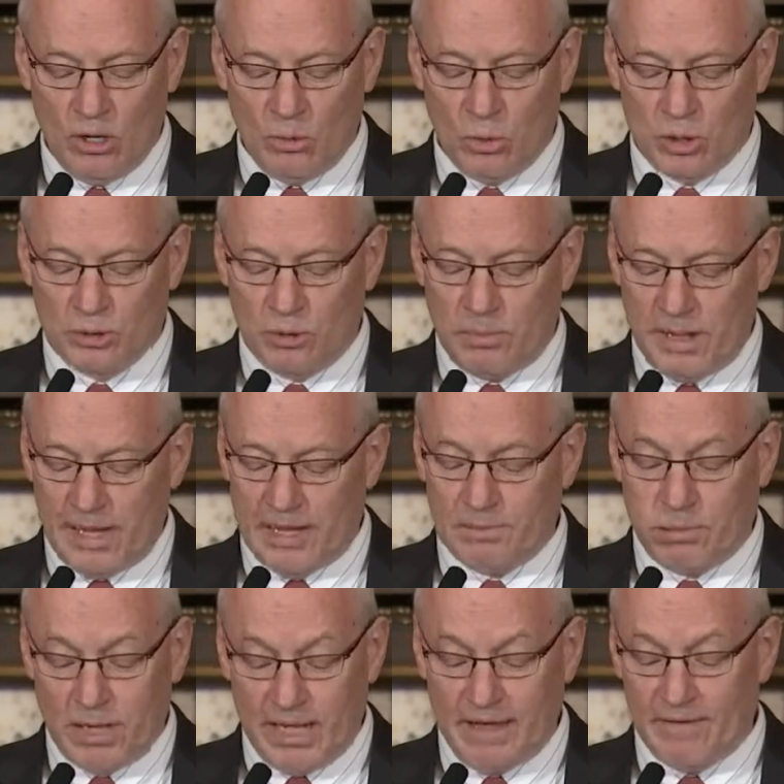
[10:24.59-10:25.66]
which will
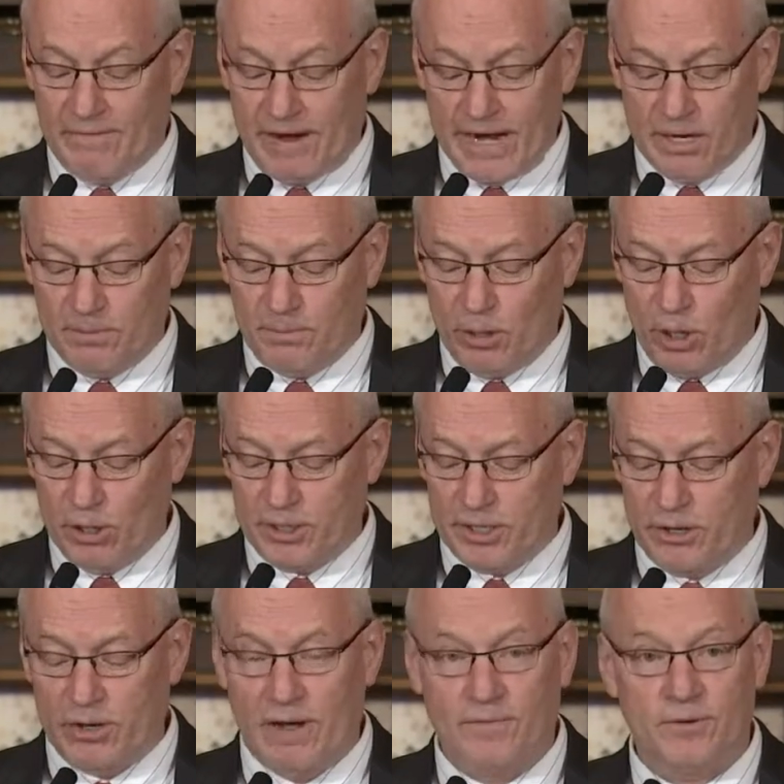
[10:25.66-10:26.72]
play a vital part in
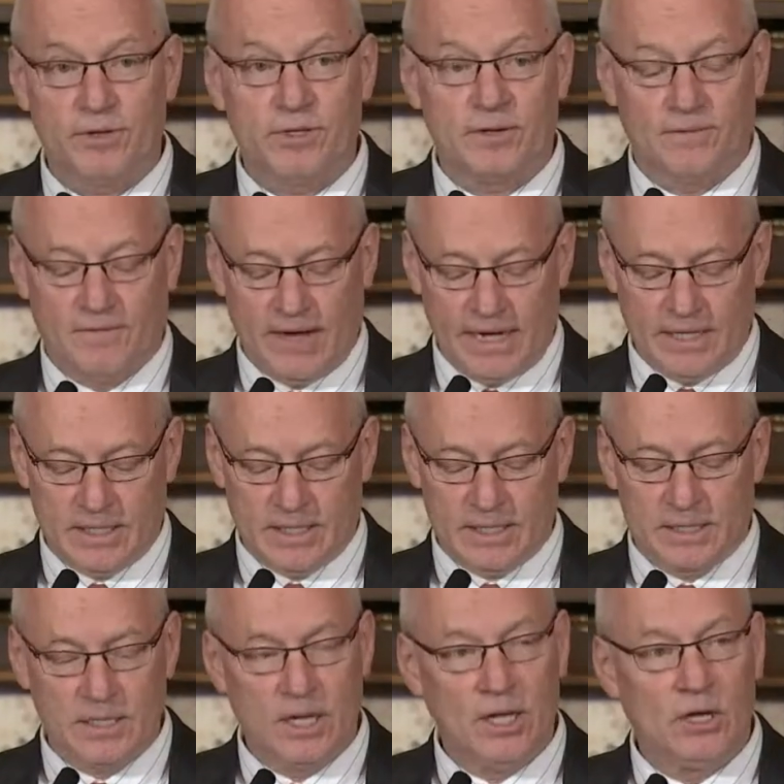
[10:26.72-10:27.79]
our efforts to fight this